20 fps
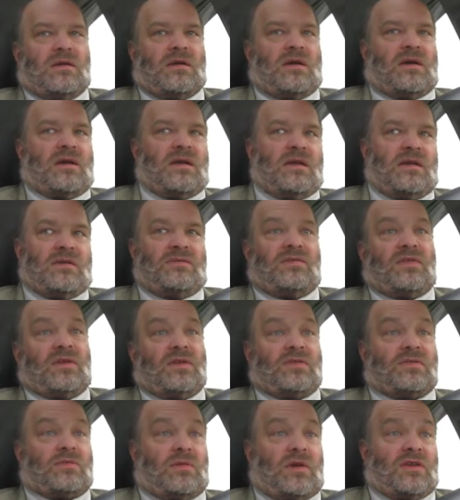I had
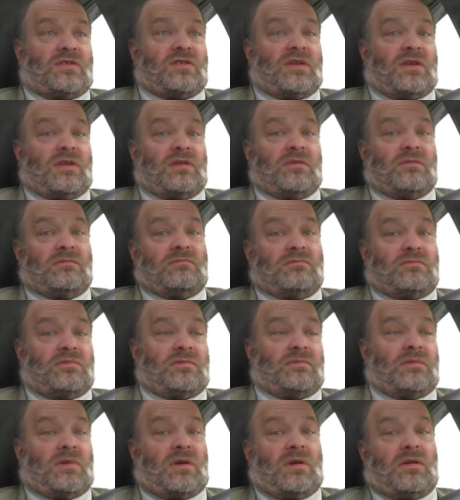finished watching
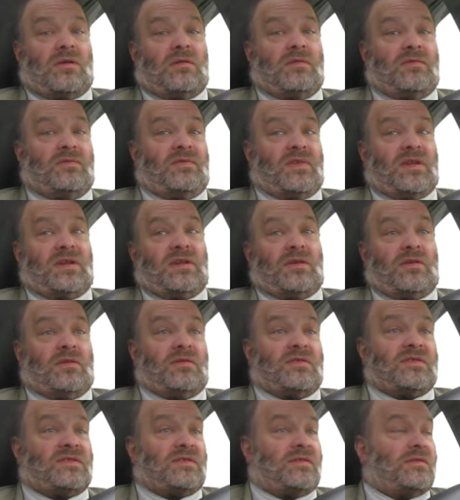
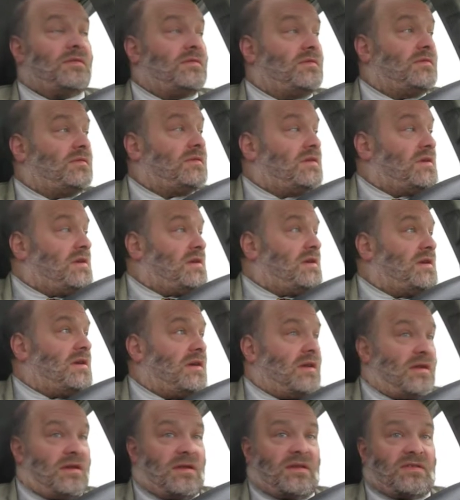videos,
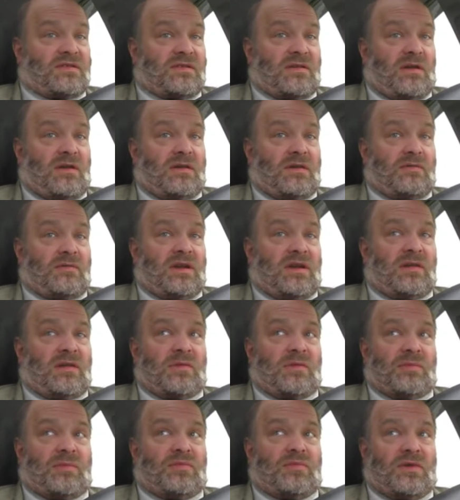and I started reading
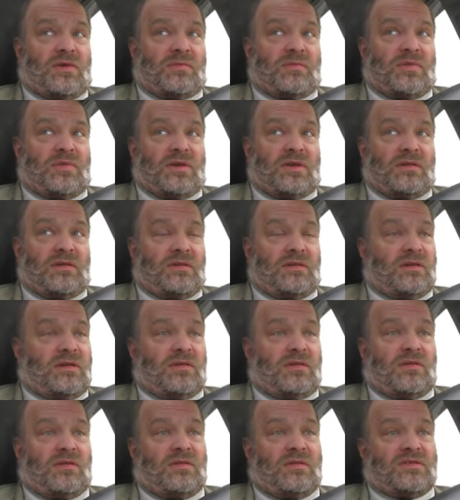my book, but, you
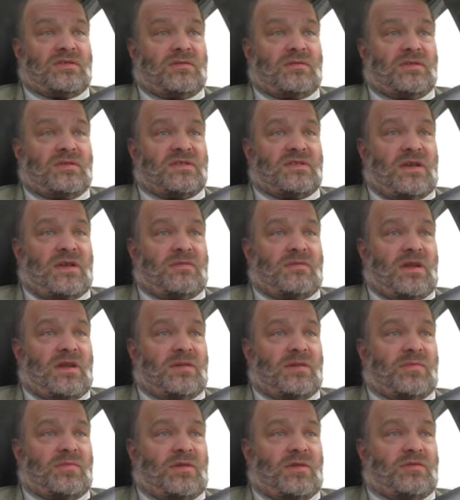know, as soon as I
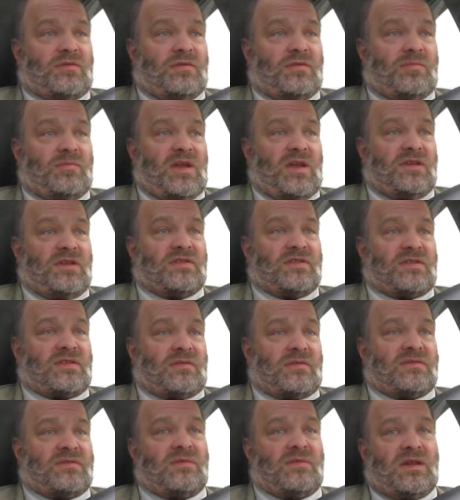read about two pages,
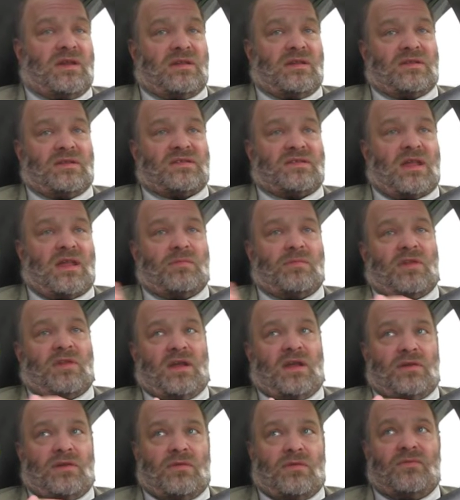I was reading the same
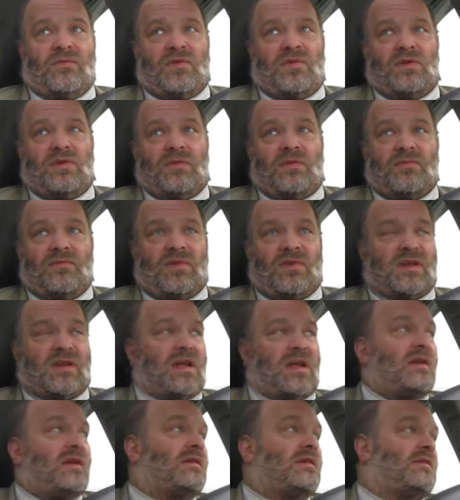line over and over
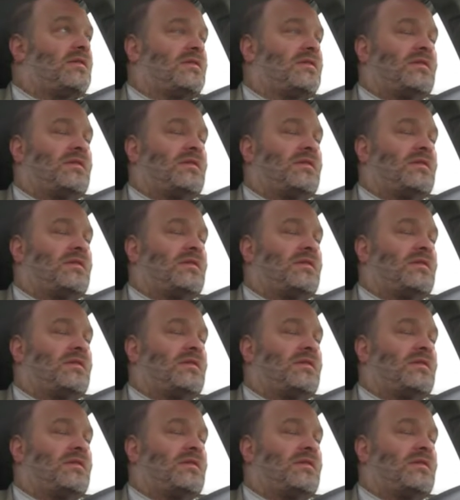again.